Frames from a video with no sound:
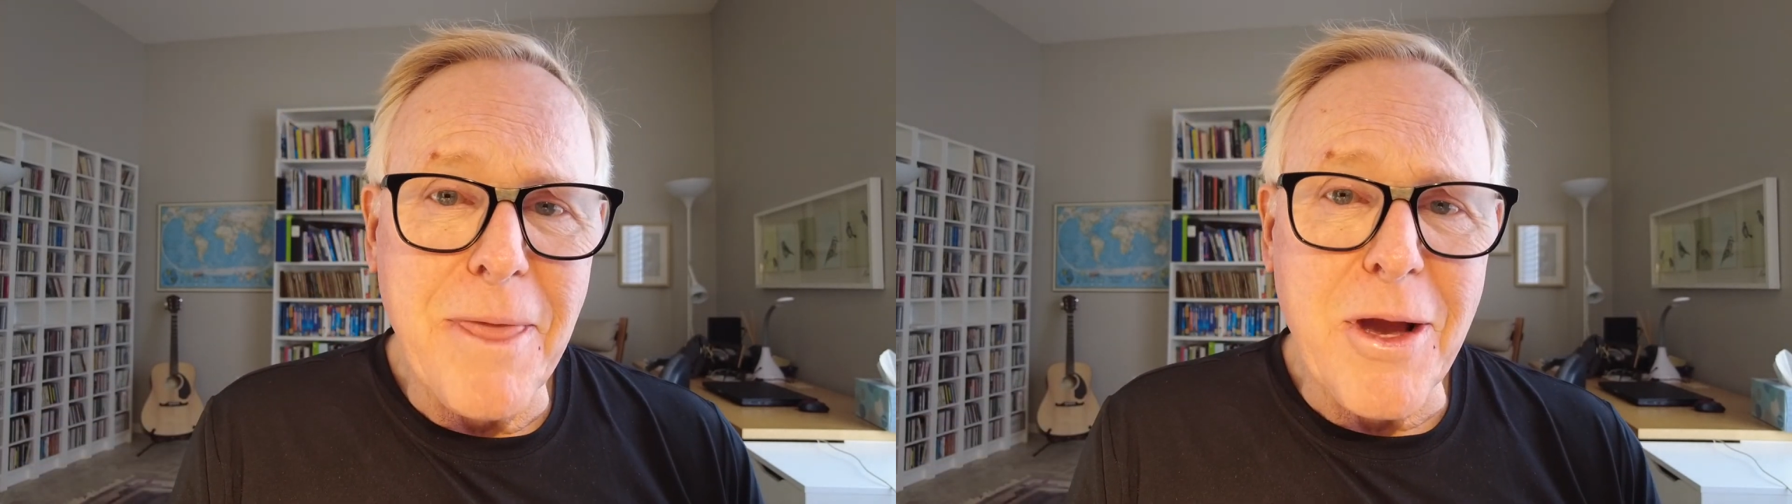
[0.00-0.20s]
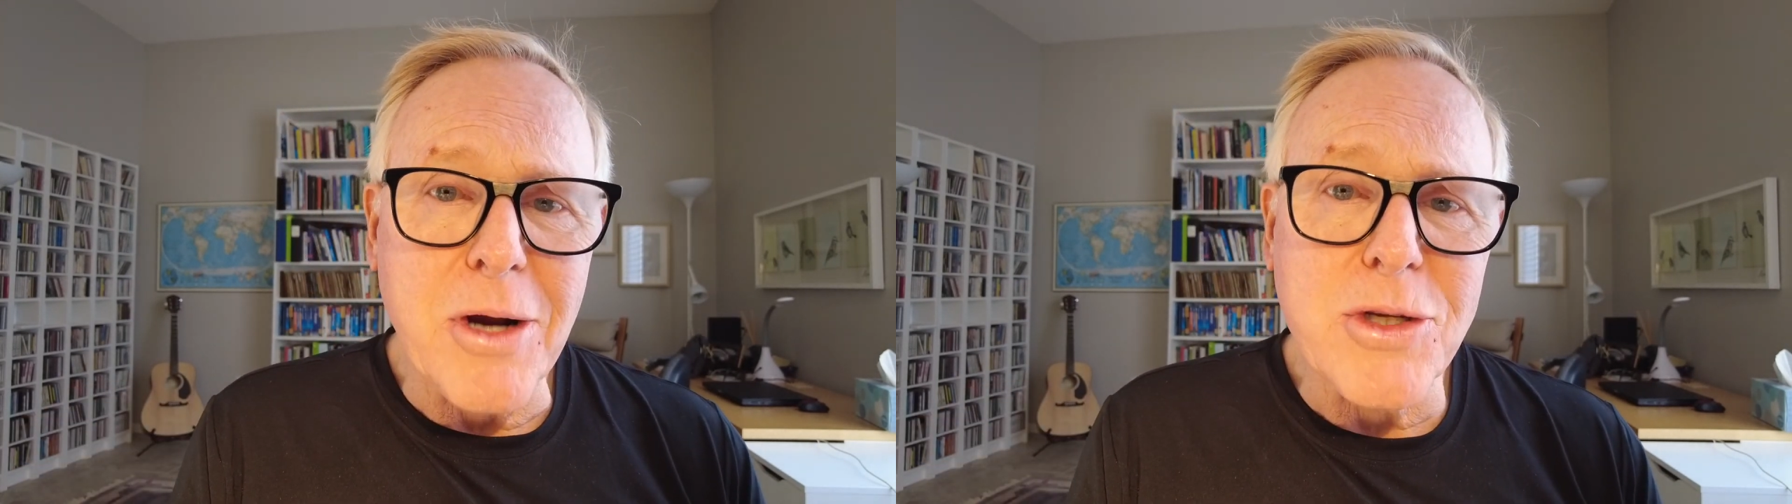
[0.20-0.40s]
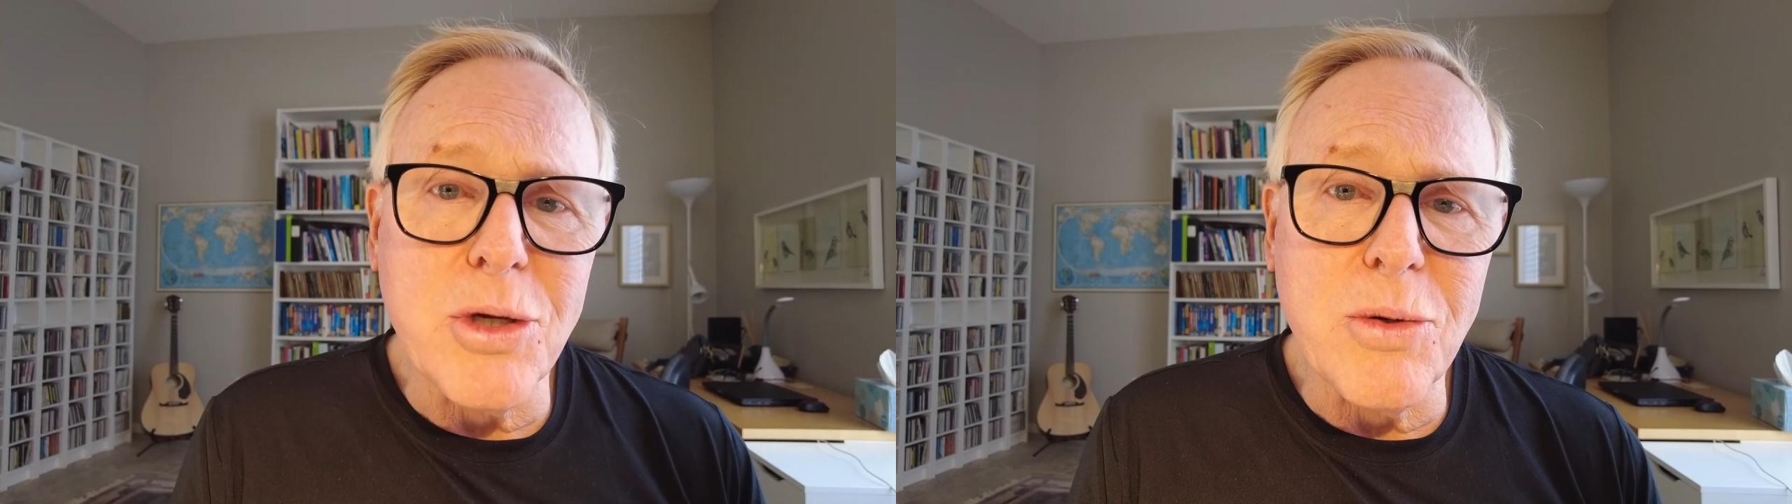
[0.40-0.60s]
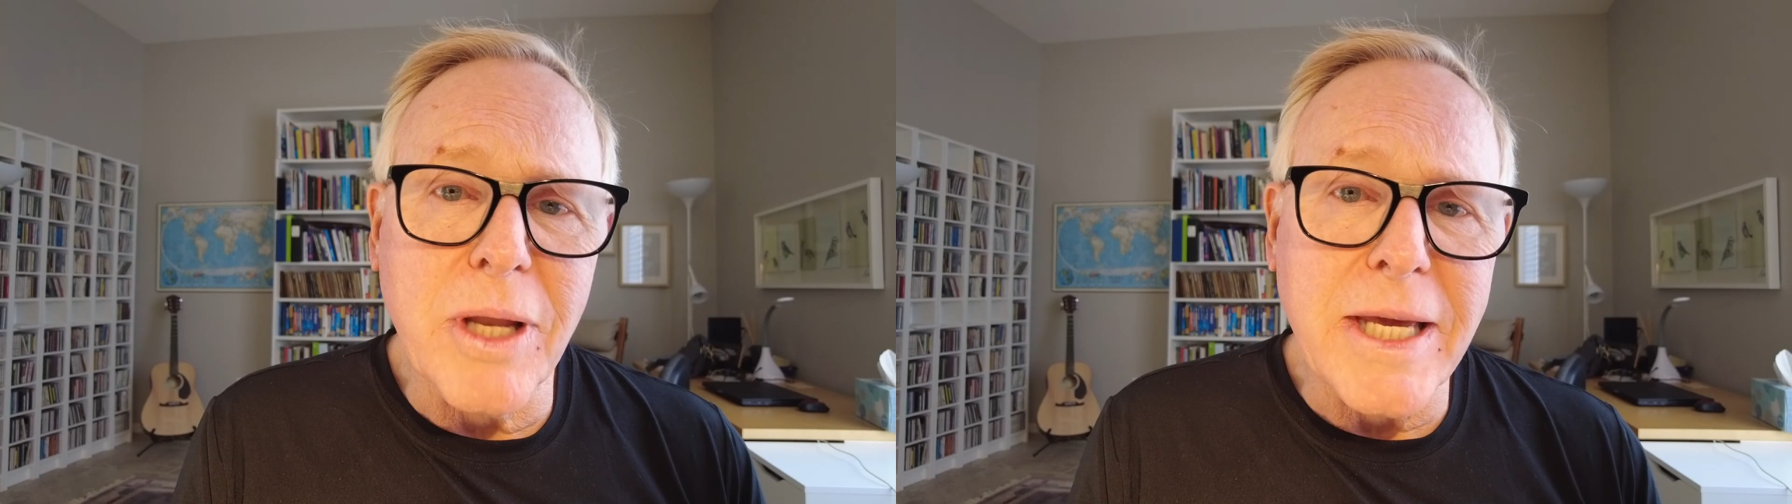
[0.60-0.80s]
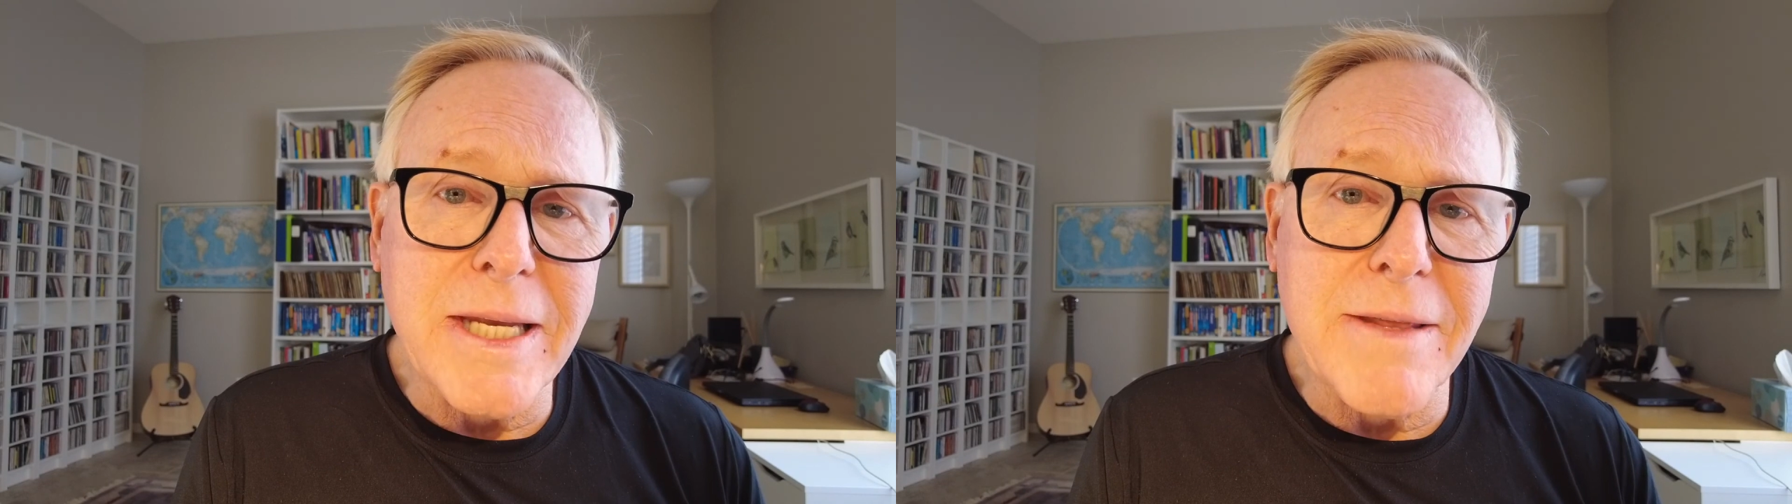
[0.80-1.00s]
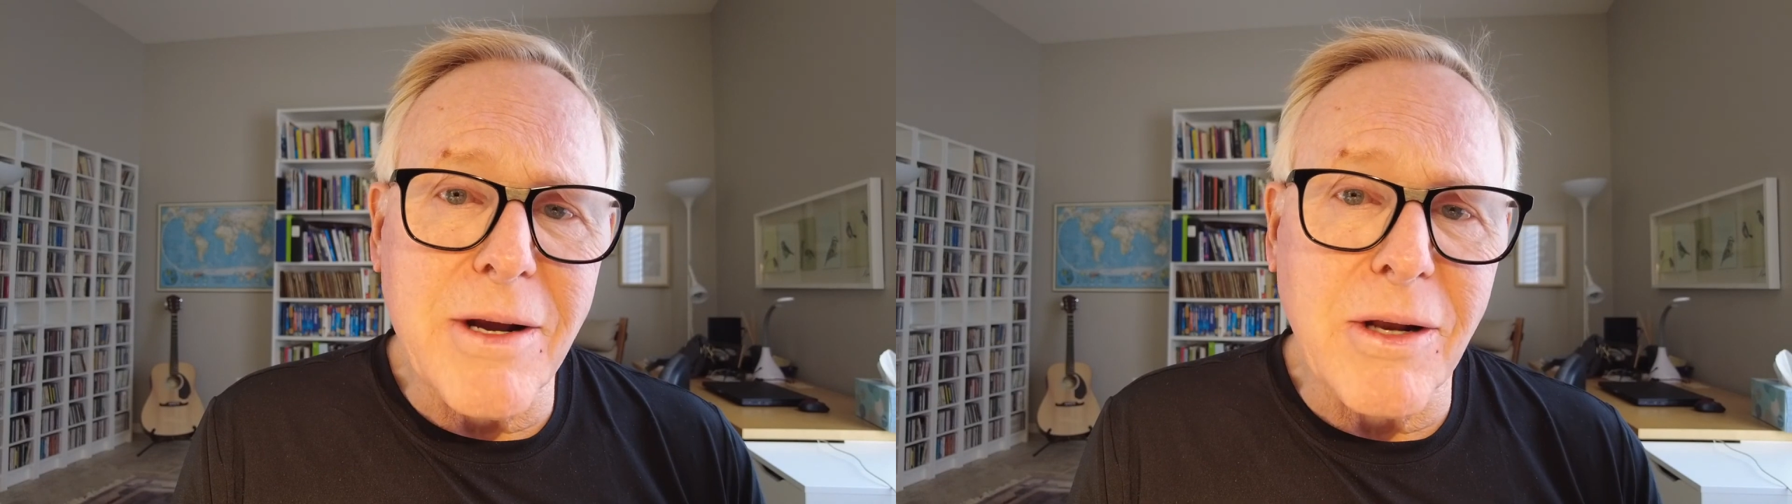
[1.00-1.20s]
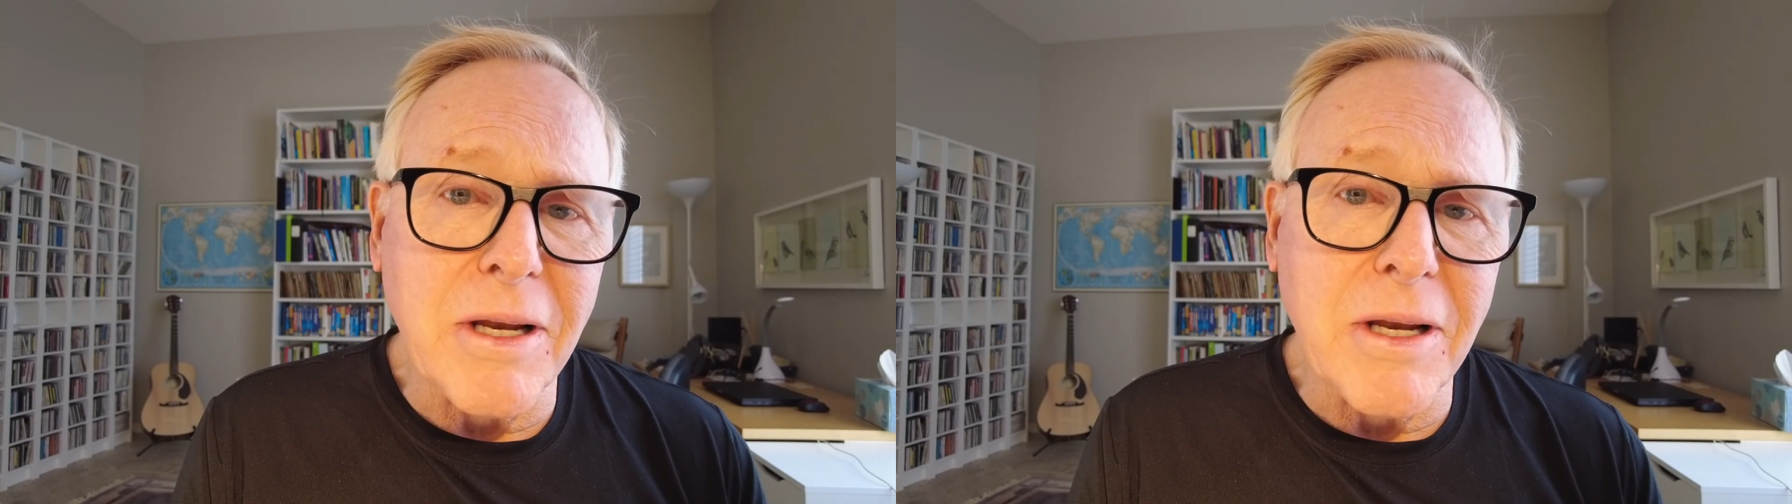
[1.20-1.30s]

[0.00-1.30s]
cartoon lady there,